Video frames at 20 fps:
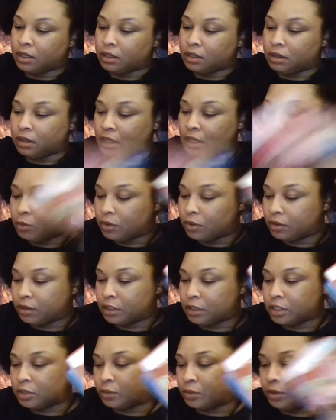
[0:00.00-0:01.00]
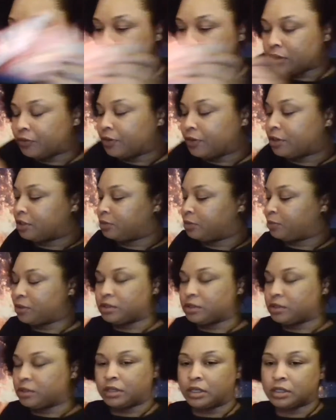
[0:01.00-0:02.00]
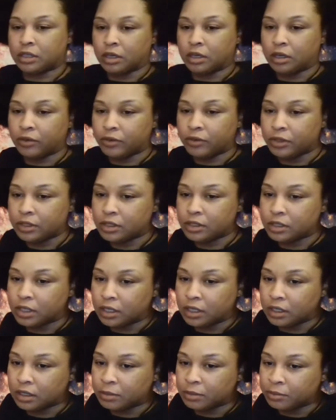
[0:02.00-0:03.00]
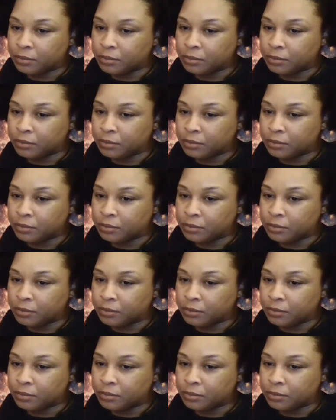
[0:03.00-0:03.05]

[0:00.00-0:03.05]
They want this one. You're the first person that's called for this deck.